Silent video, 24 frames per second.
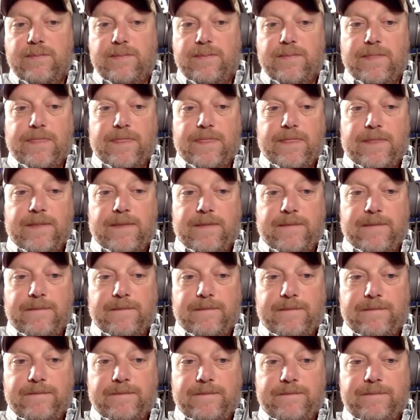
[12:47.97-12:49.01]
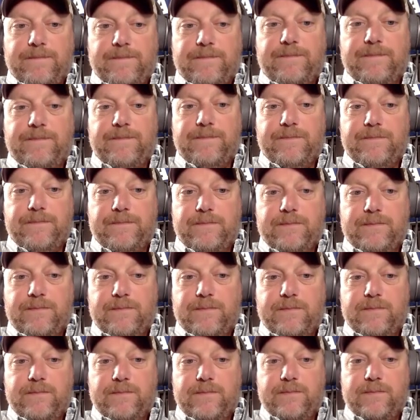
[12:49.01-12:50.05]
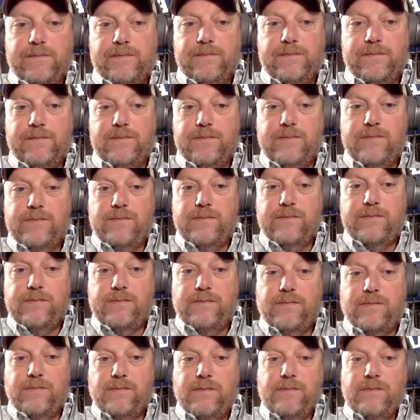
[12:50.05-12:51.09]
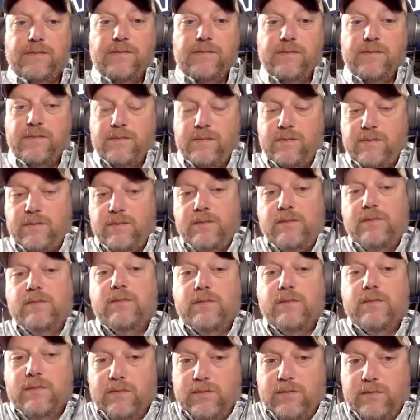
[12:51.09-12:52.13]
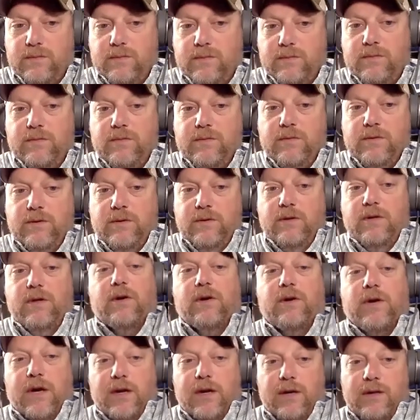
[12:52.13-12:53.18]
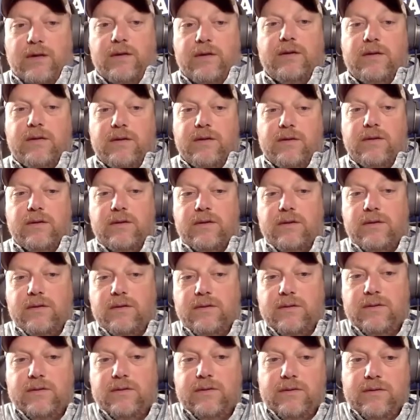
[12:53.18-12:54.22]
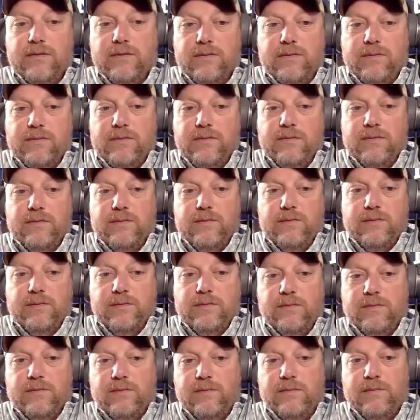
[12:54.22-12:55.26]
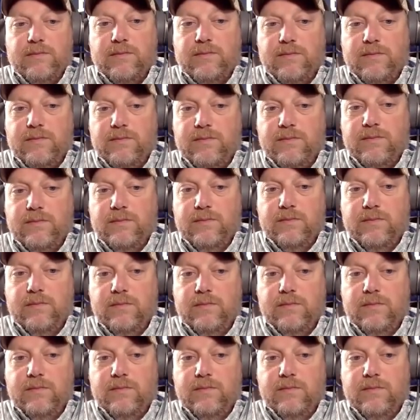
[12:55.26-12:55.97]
The person shown says nothing.